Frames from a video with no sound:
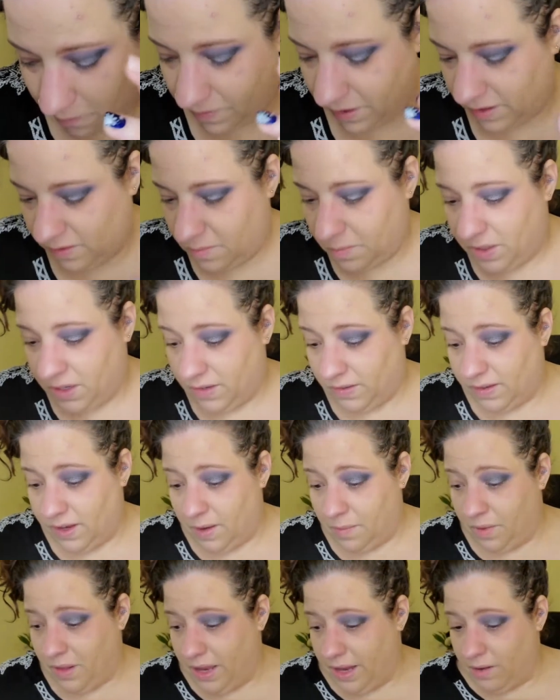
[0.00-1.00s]
if that's because I
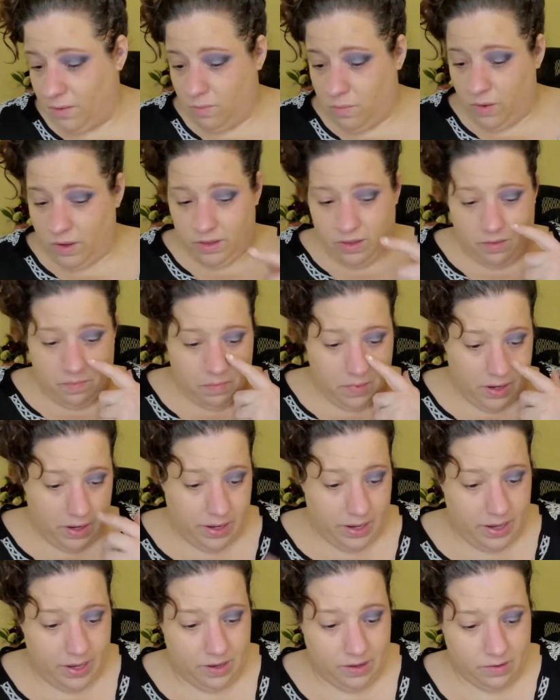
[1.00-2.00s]
applied with
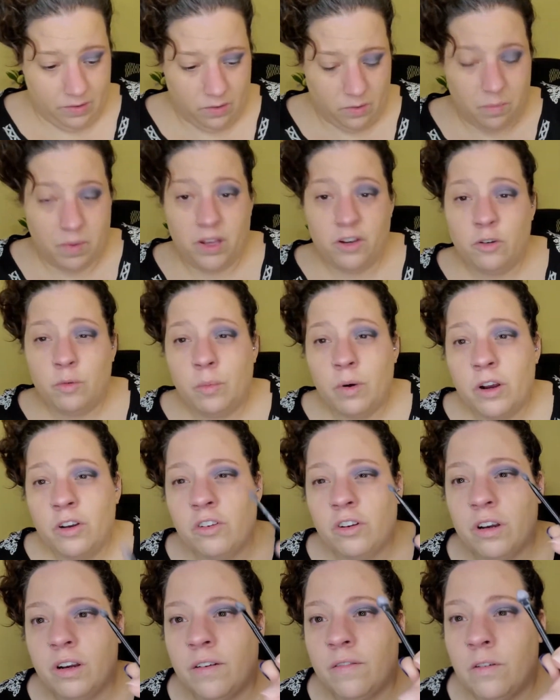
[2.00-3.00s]
my sponge
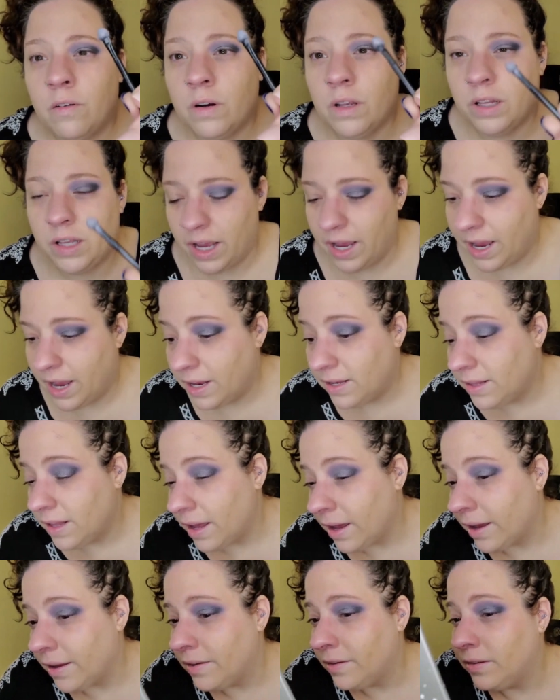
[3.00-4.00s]
brush. I never really had
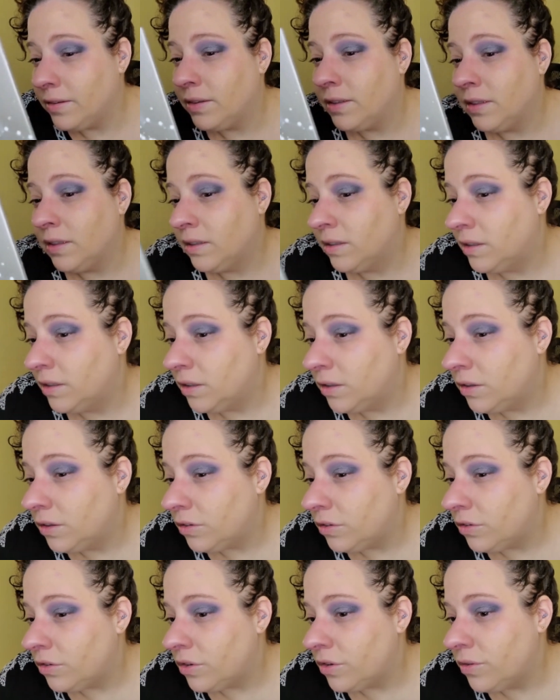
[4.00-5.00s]
that
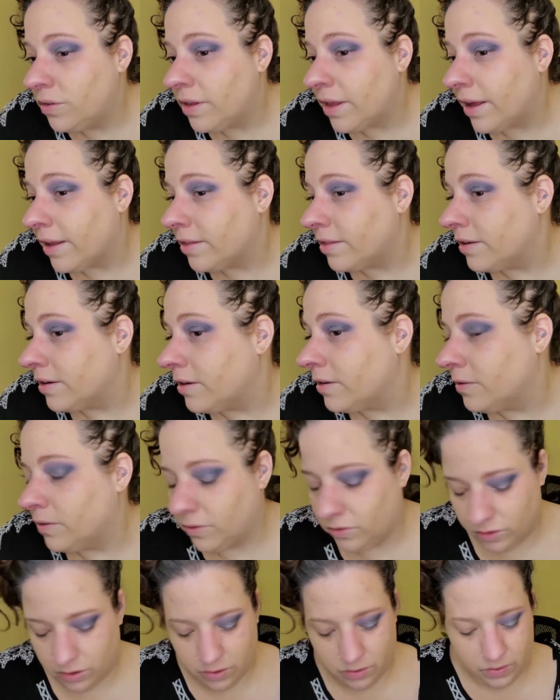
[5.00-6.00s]
do that though,
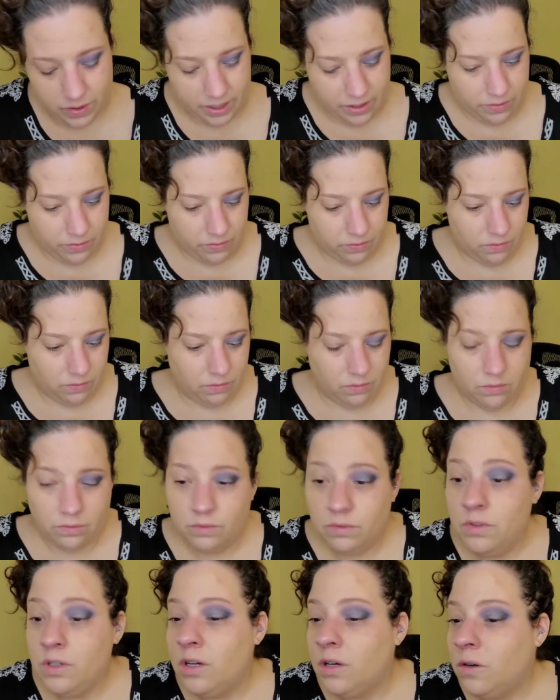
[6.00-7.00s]
so I don't
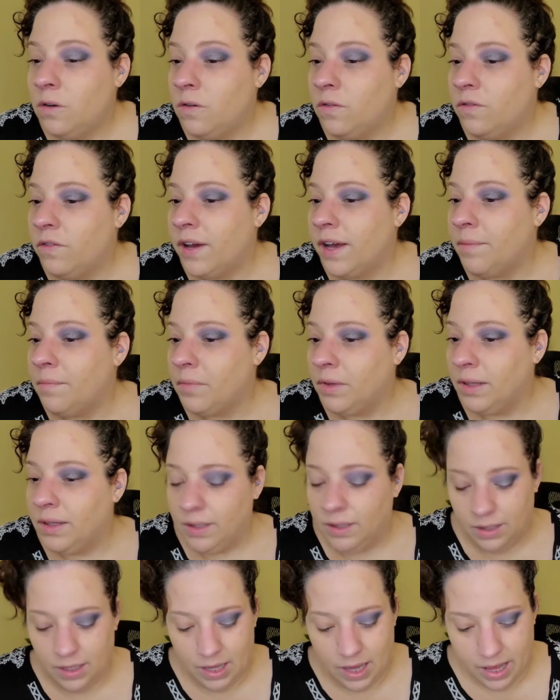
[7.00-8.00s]
know if I'm
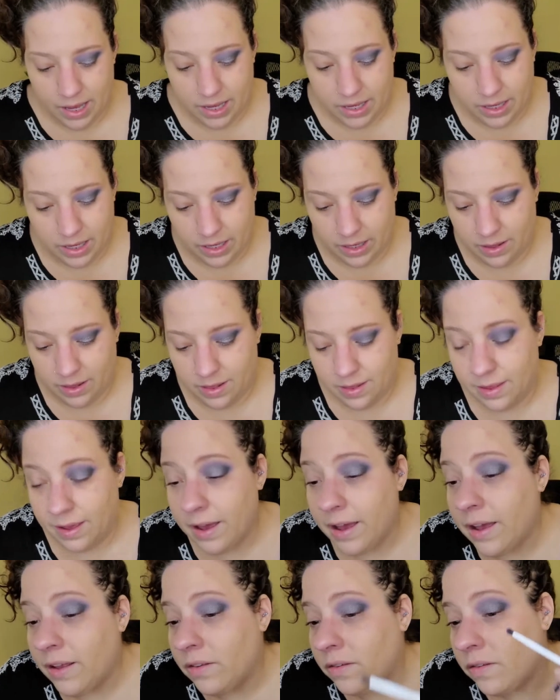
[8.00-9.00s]
liking
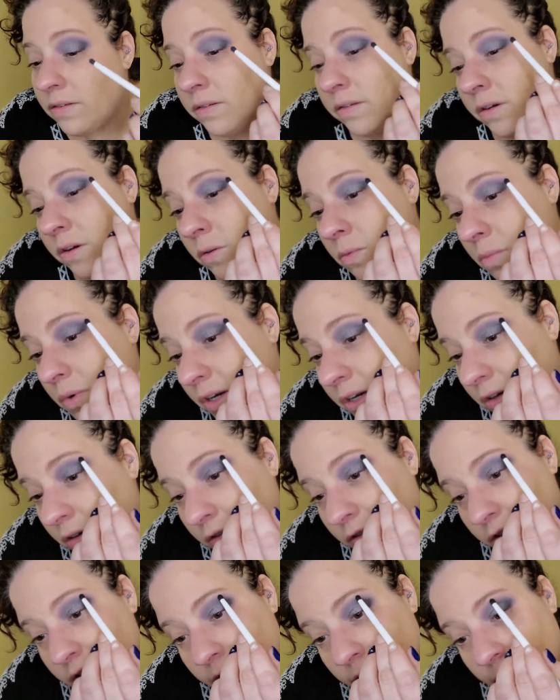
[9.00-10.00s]
that so
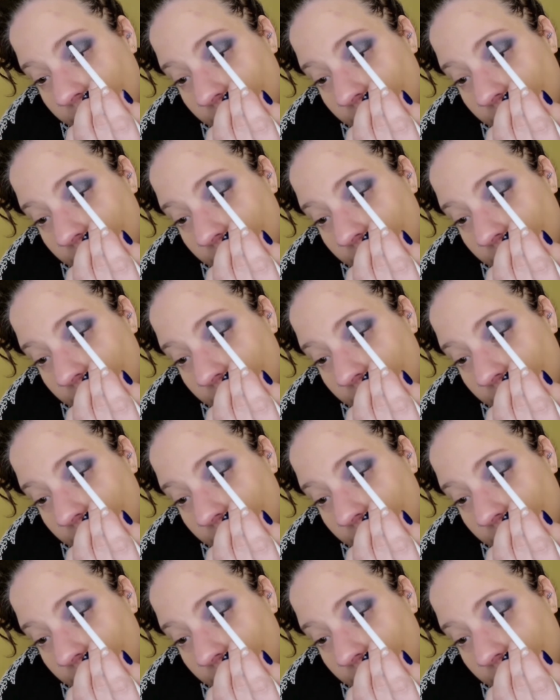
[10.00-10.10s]
much.